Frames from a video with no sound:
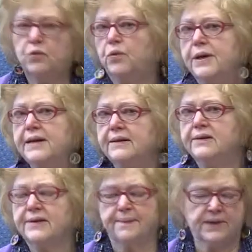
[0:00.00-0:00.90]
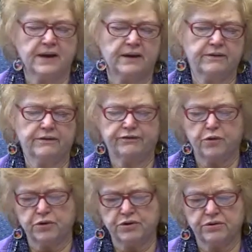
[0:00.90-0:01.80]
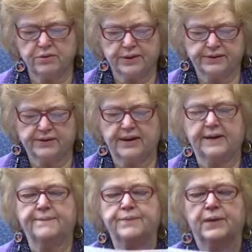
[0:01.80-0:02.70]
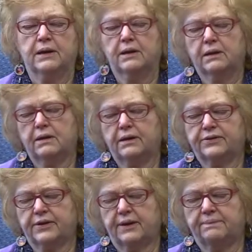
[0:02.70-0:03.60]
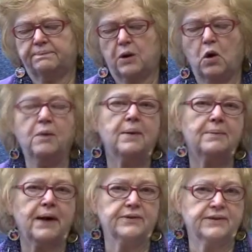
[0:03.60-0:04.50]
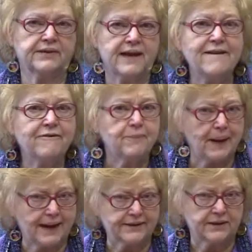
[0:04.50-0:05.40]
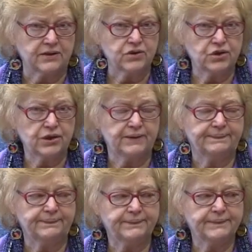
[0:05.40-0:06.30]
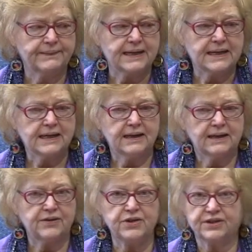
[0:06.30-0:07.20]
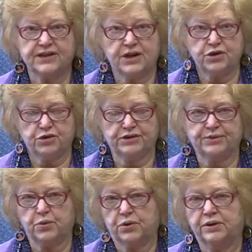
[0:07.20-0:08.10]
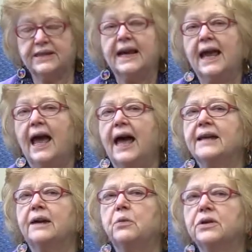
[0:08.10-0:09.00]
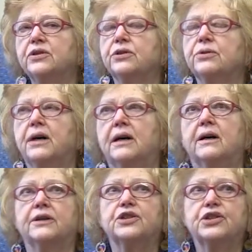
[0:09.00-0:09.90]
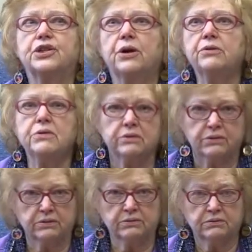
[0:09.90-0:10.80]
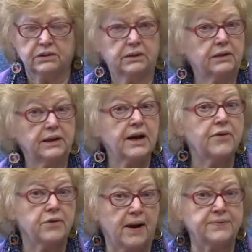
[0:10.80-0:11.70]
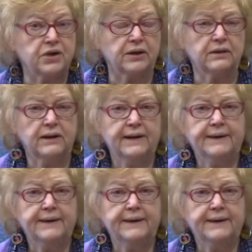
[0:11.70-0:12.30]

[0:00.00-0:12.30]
read something for you. It's a, it's a poem about safe passage in this dangerous world. And I want to uh, show you uh, another object